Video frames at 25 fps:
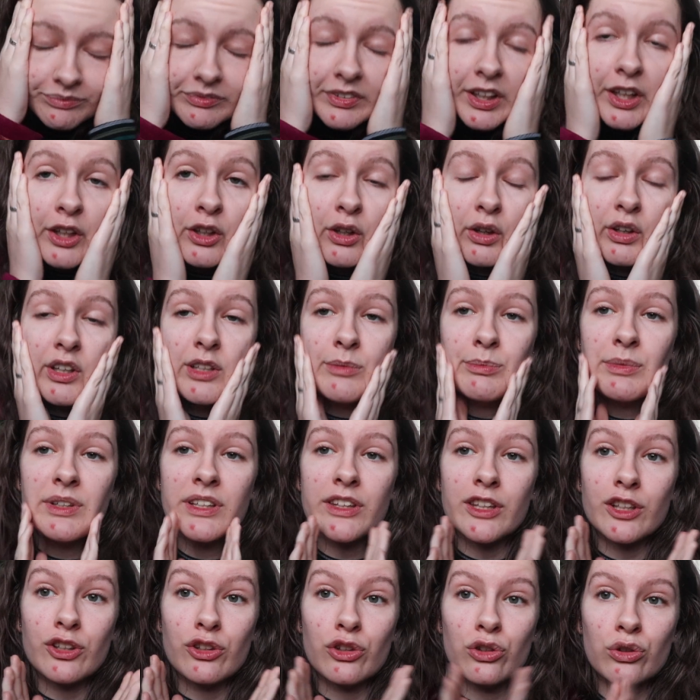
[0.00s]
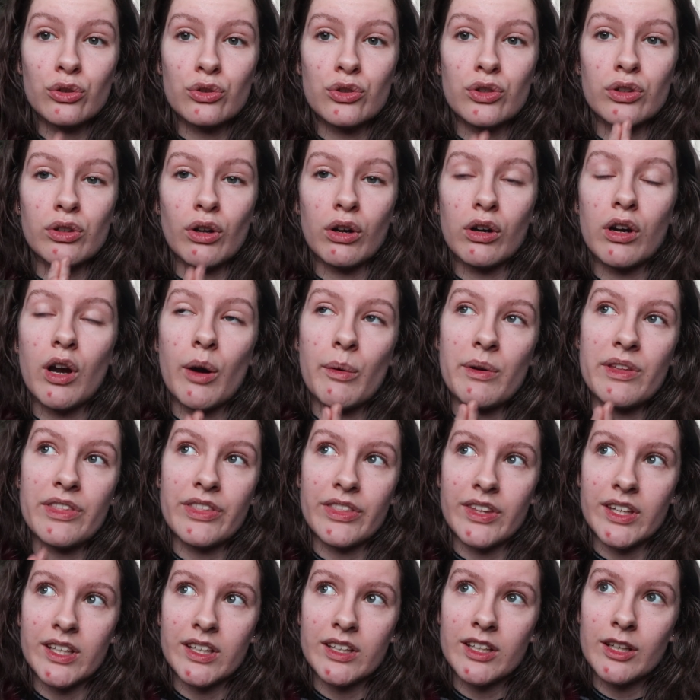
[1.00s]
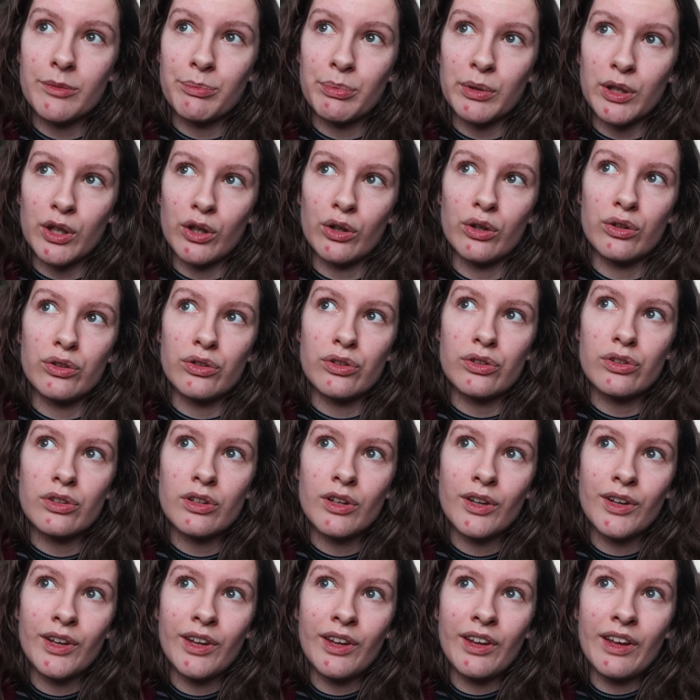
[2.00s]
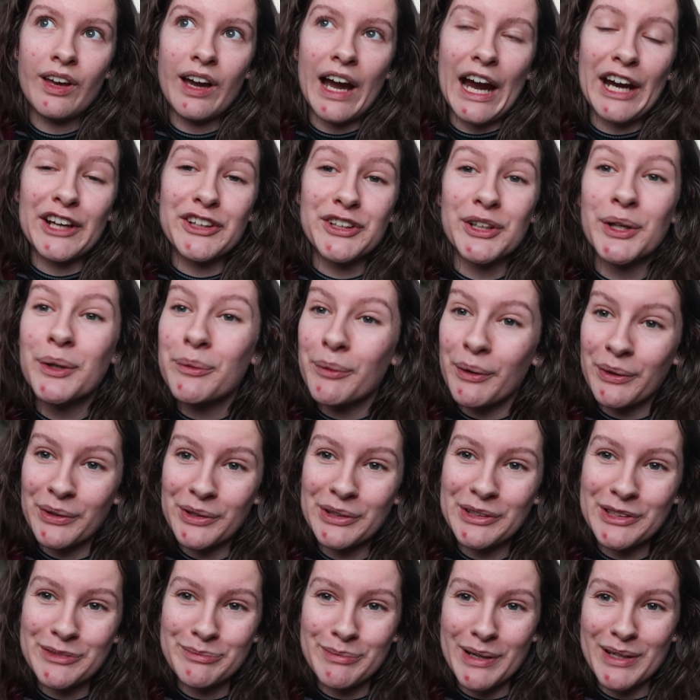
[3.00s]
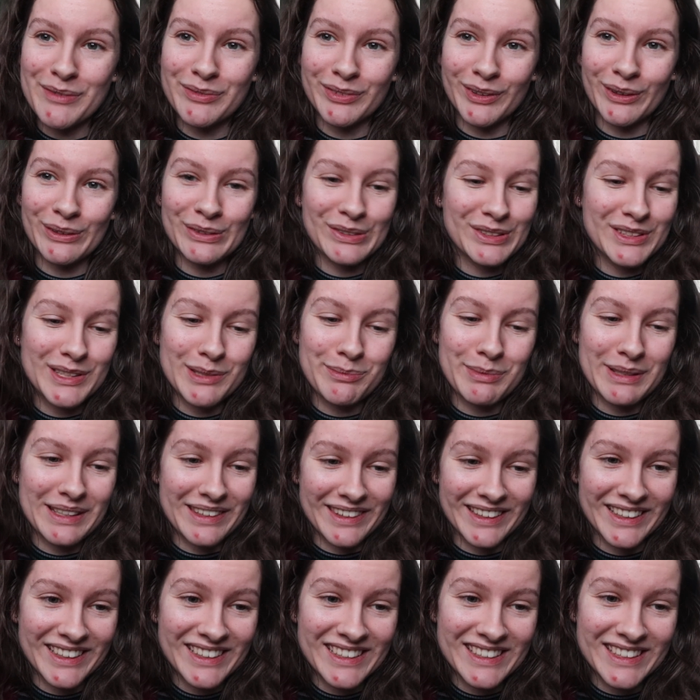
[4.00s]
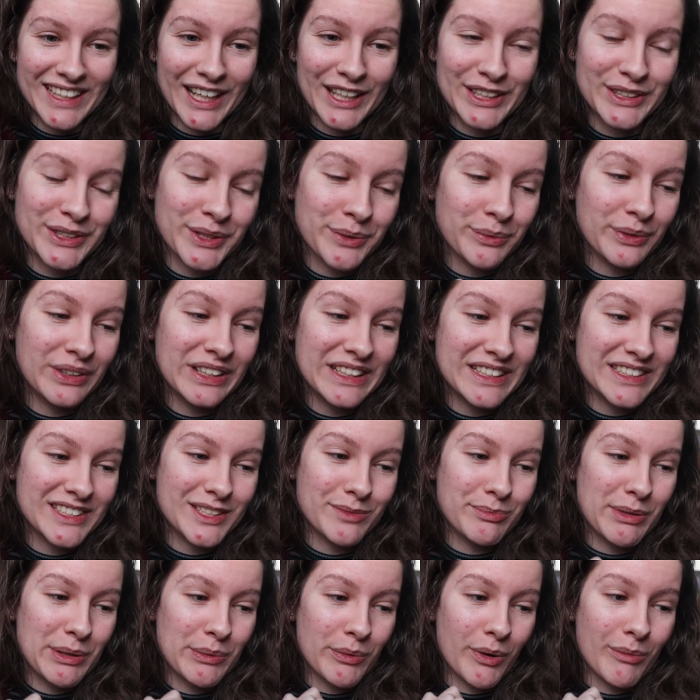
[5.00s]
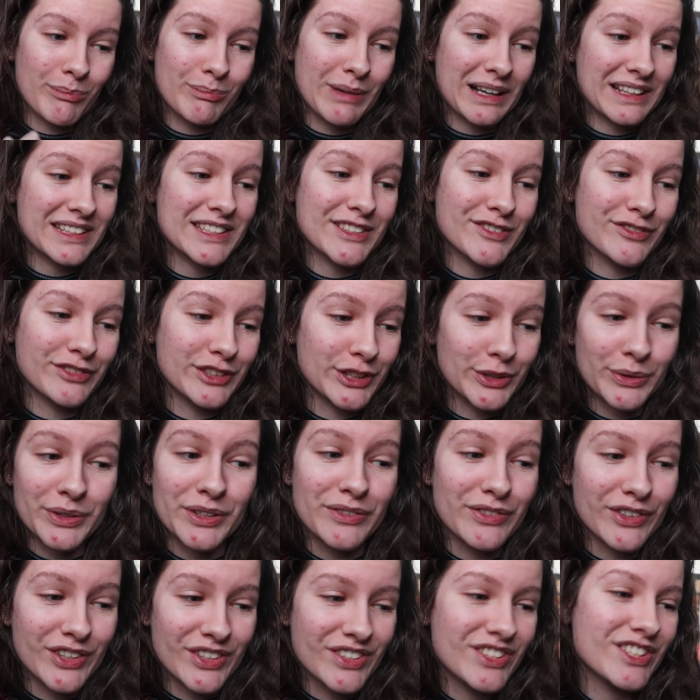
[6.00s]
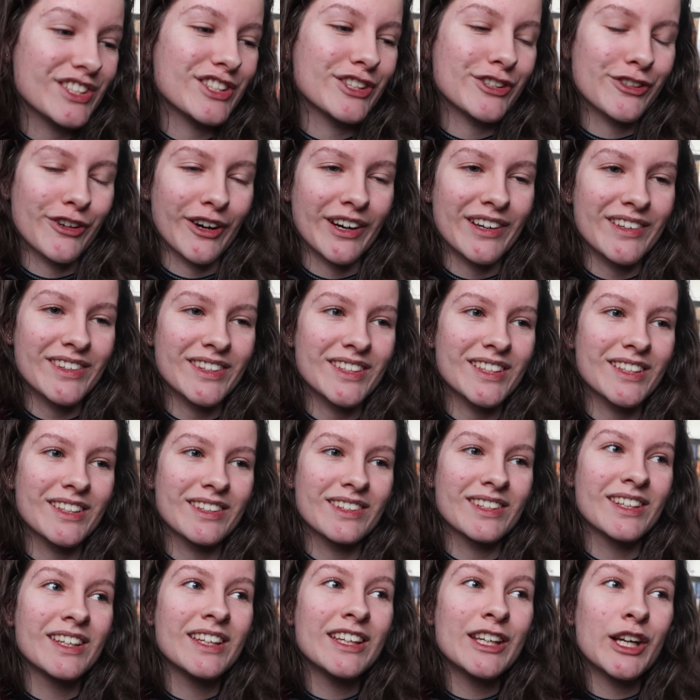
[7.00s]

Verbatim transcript: annoying me that it's such an ongoing thing because I don't want all of my vlogs to be this. I don't want it to be one massive university crisis.